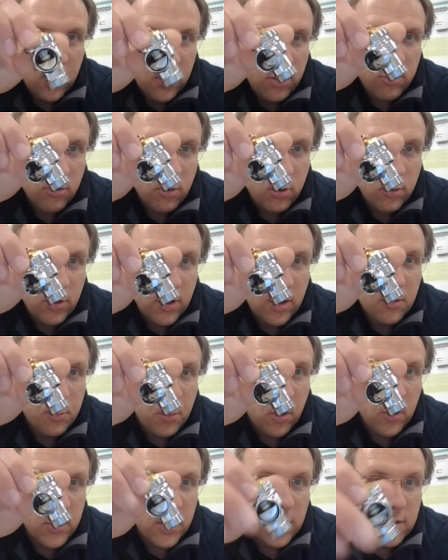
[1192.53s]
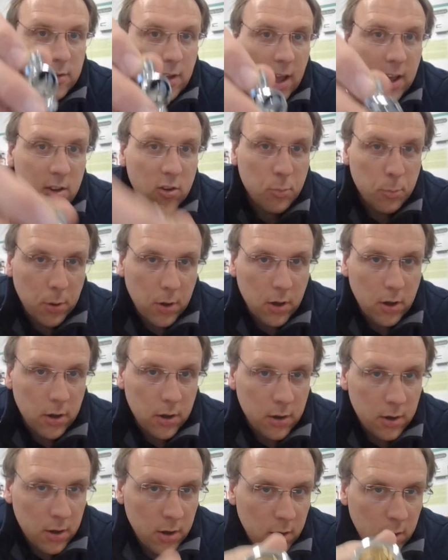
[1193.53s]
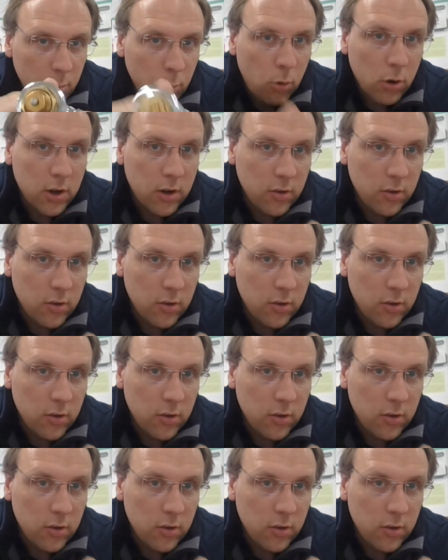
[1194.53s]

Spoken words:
through these bodies as per what